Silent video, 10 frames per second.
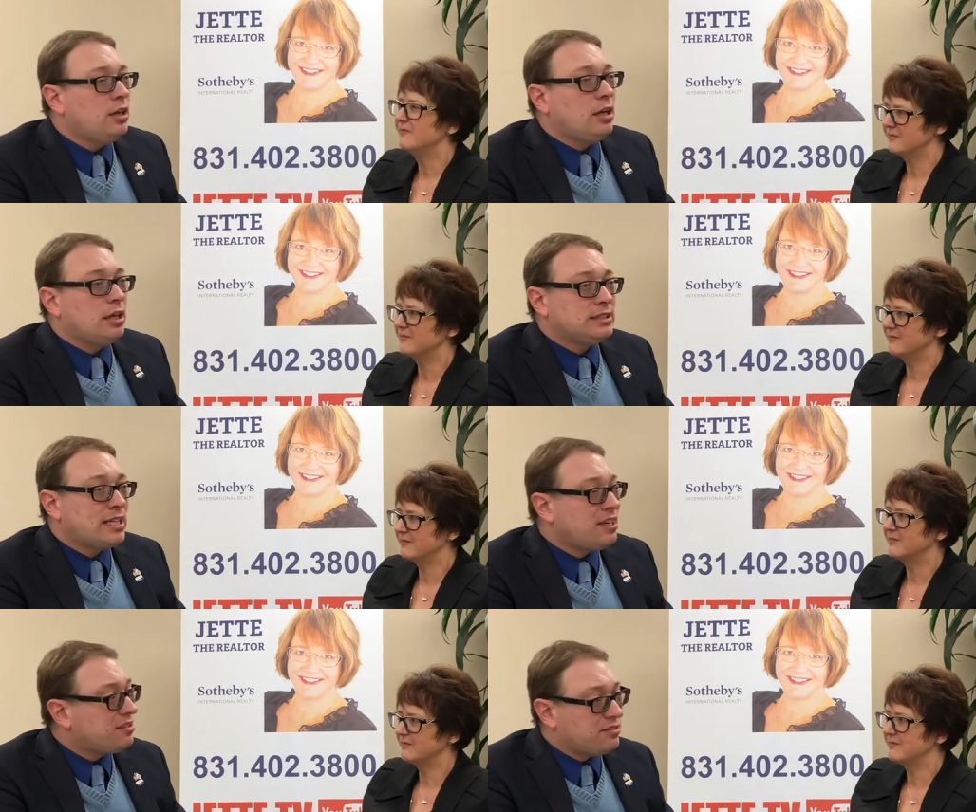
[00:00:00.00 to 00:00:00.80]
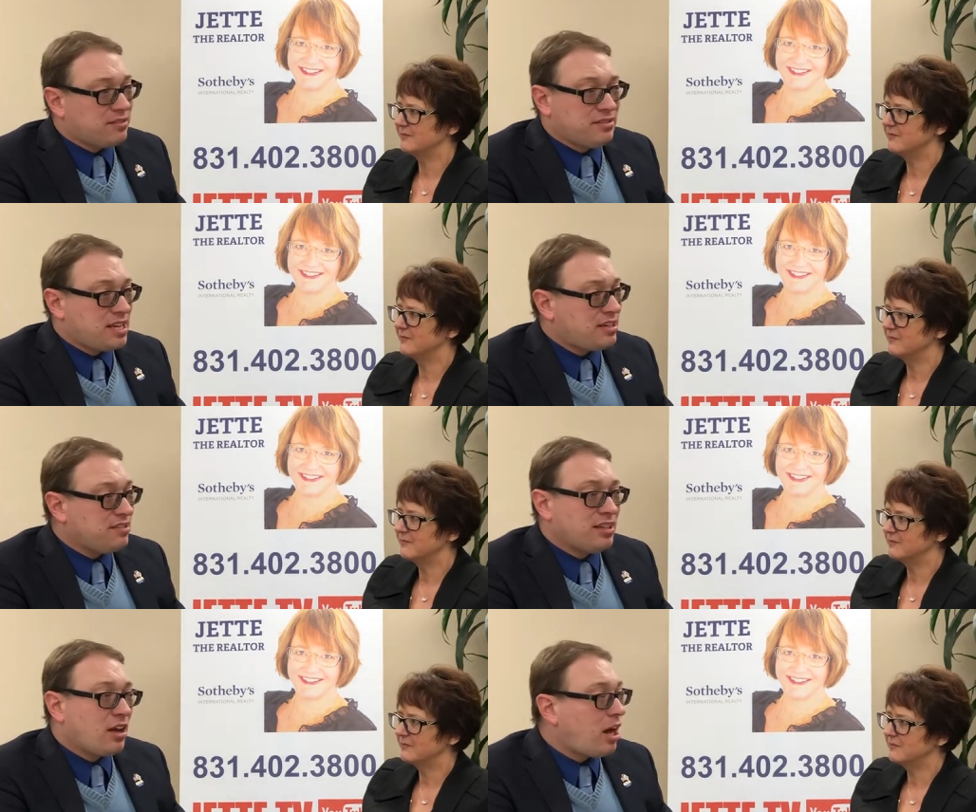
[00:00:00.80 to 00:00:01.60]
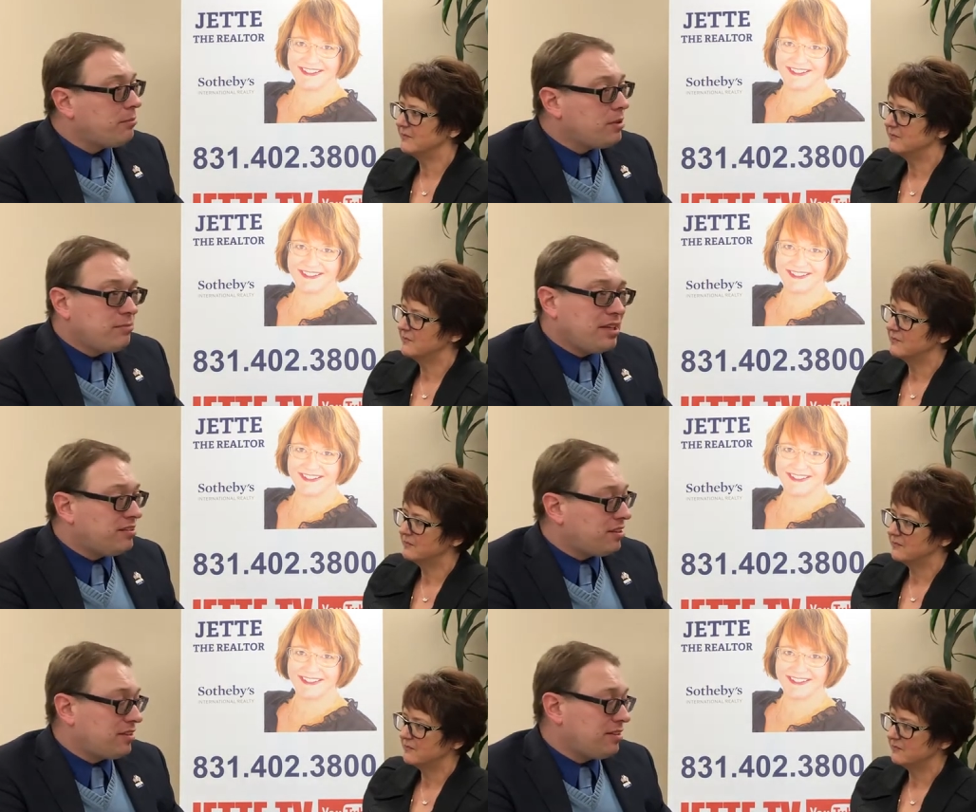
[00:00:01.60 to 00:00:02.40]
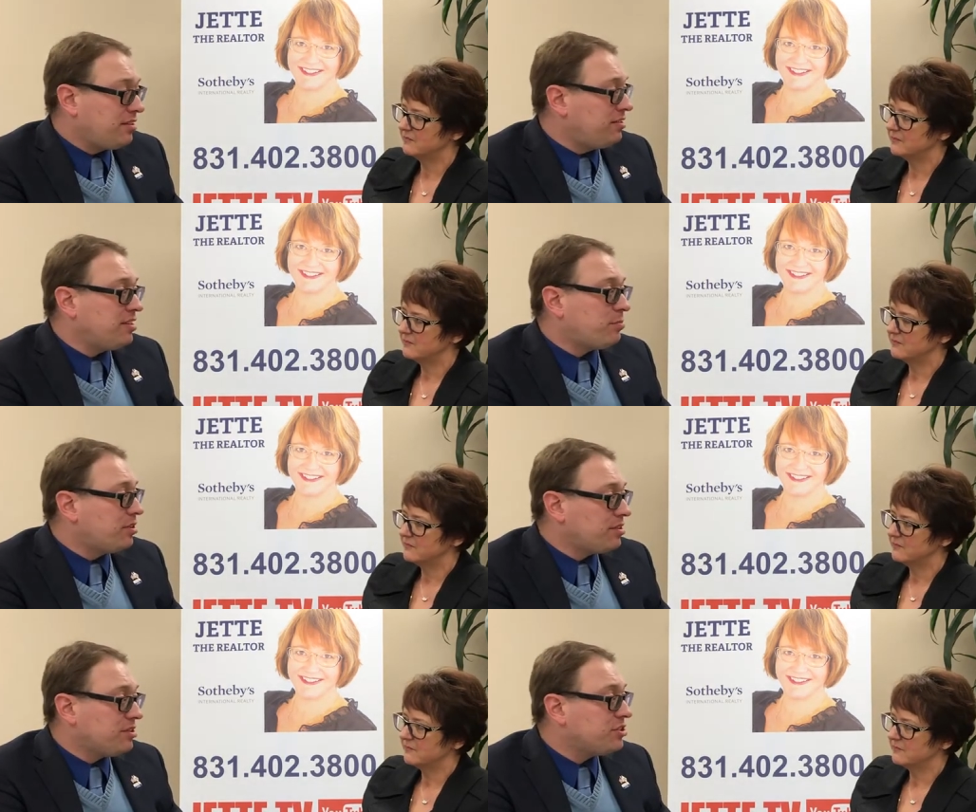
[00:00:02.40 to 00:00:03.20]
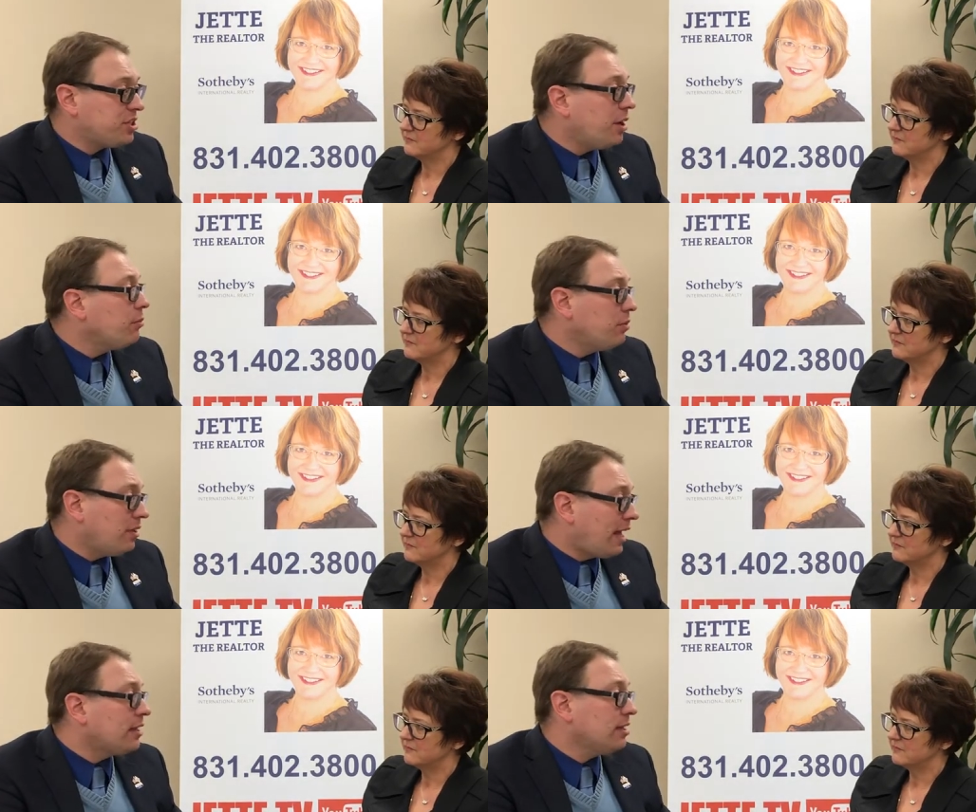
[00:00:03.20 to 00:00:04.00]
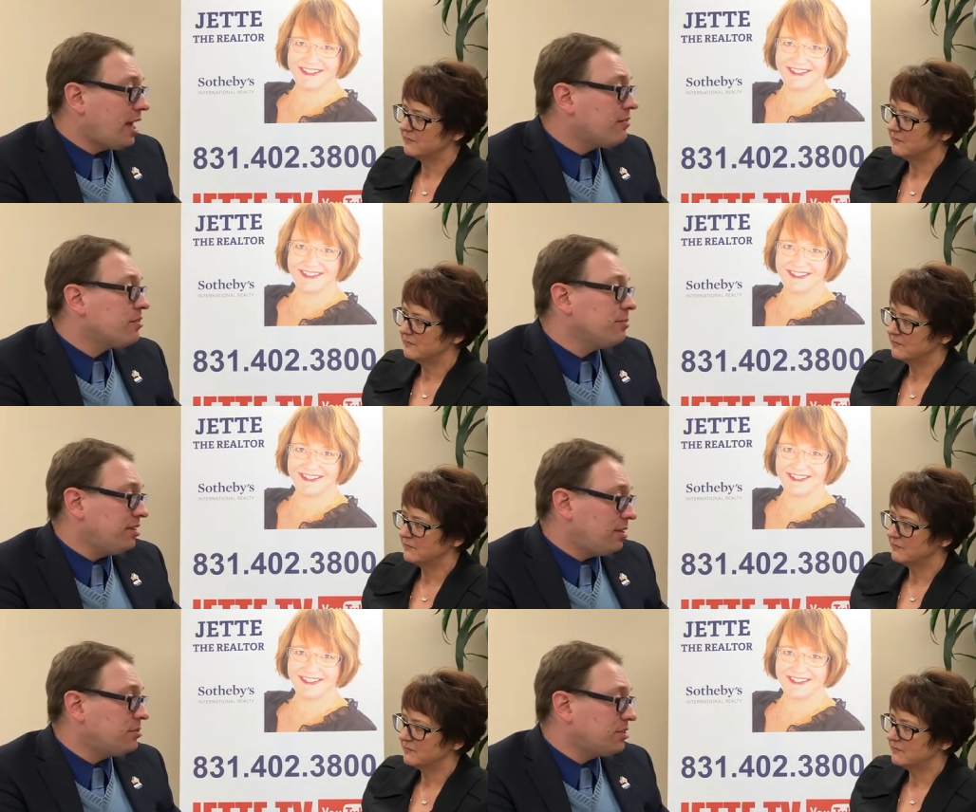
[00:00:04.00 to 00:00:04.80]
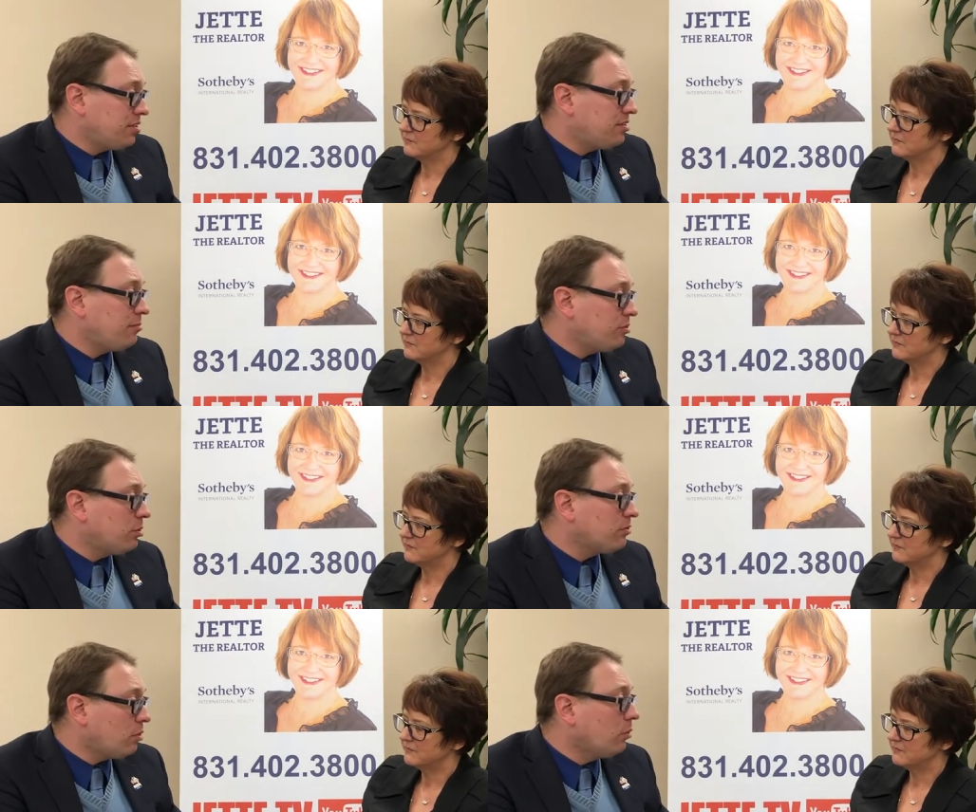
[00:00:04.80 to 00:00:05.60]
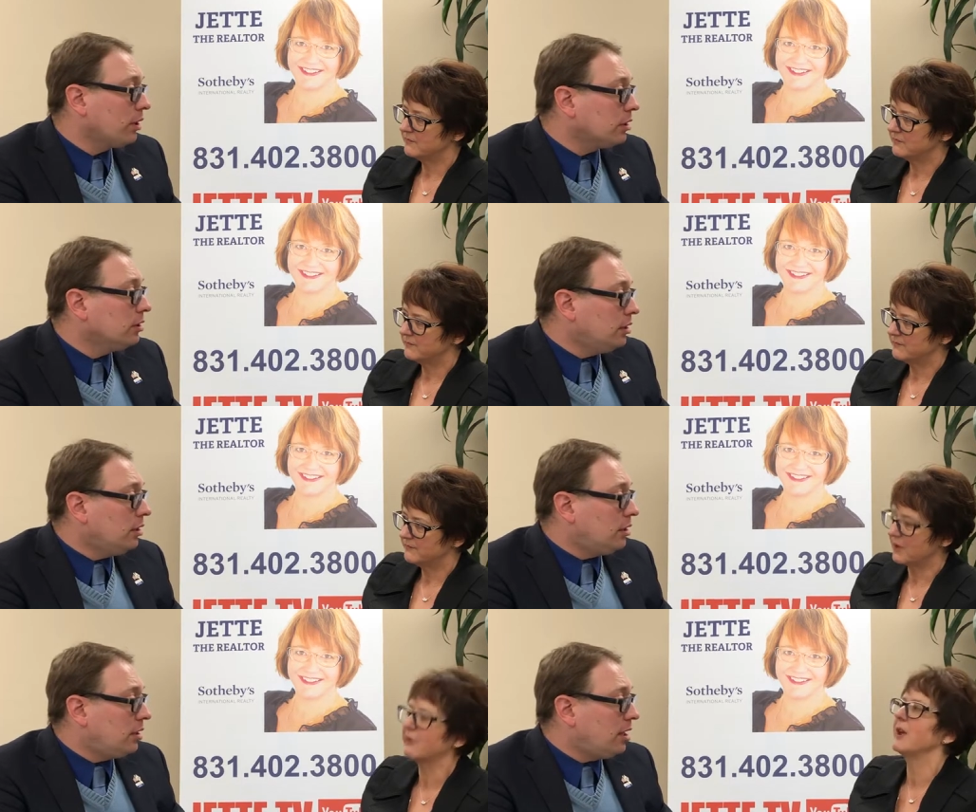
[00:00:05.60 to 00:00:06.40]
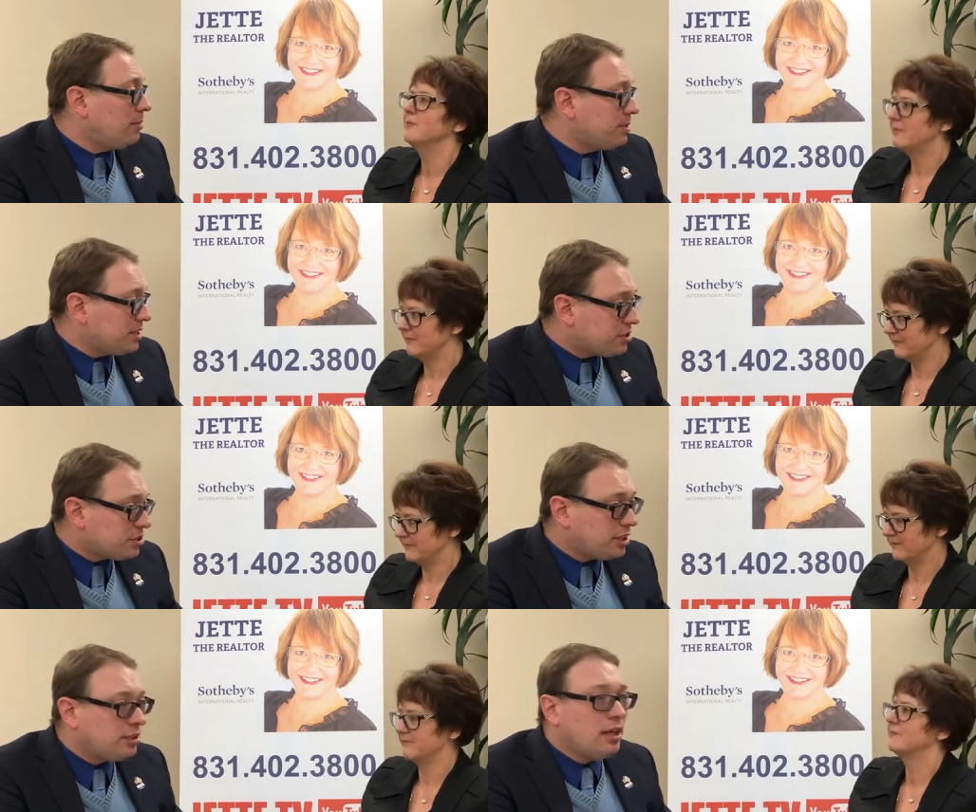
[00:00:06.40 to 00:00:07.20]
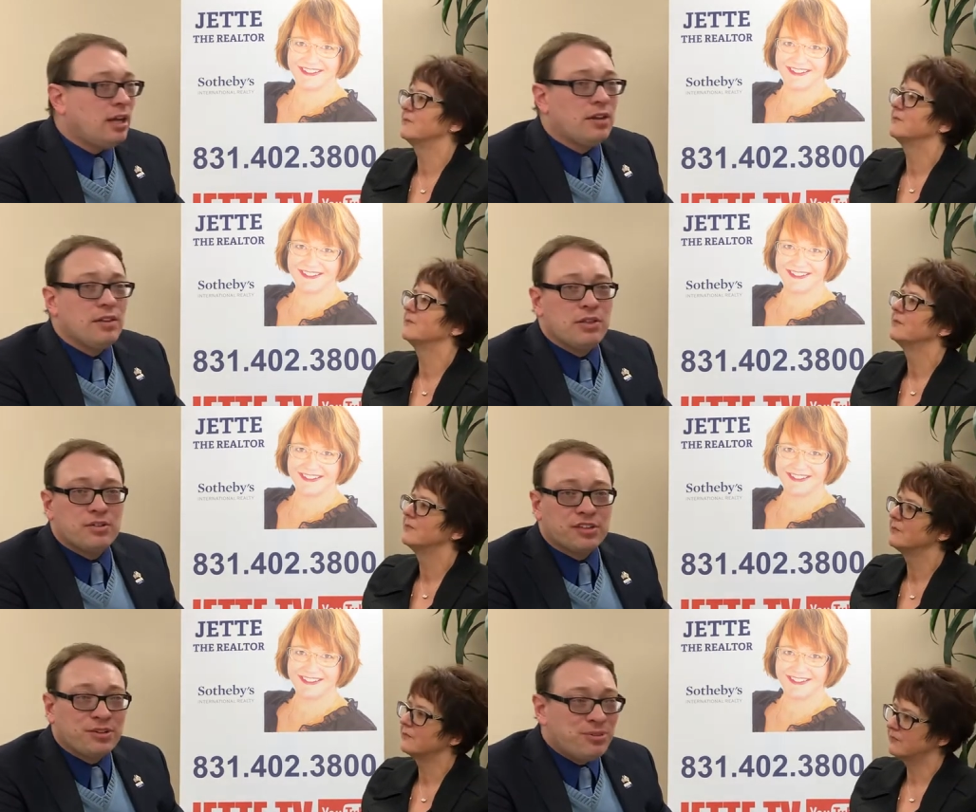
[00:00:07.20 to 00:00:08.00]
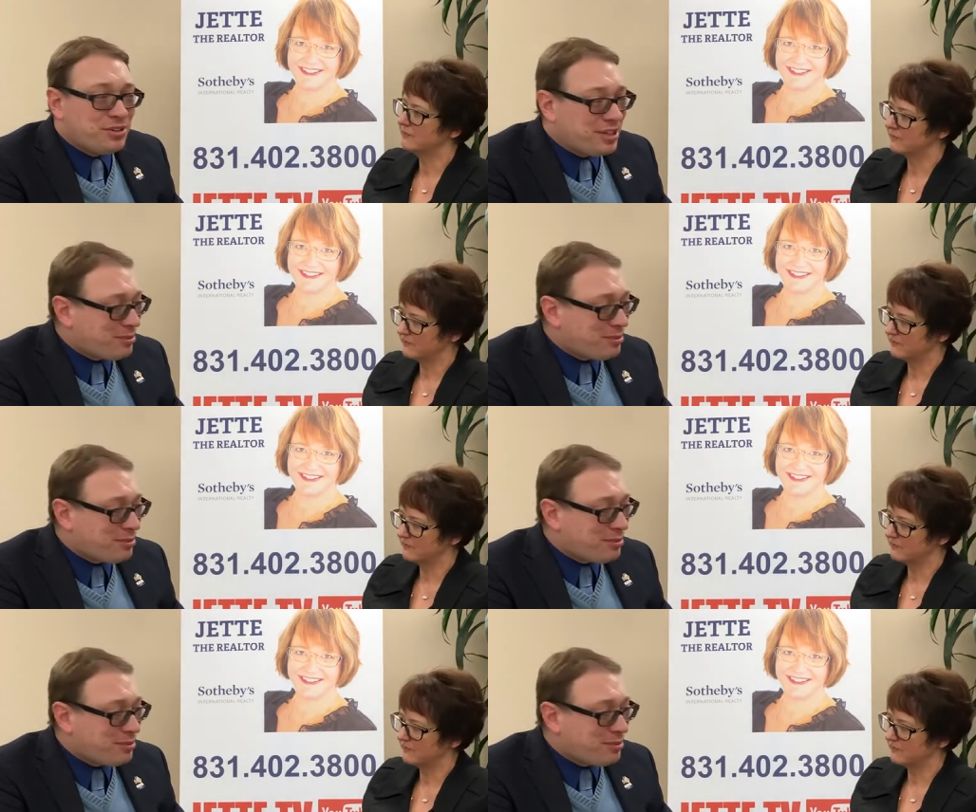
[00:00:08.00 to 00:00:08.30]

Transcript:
Speaker 1: Uh, tenants tenancy in common means that the deceased person's share will likely have to be subject to some sort of court okay. uh, petition. Then there's community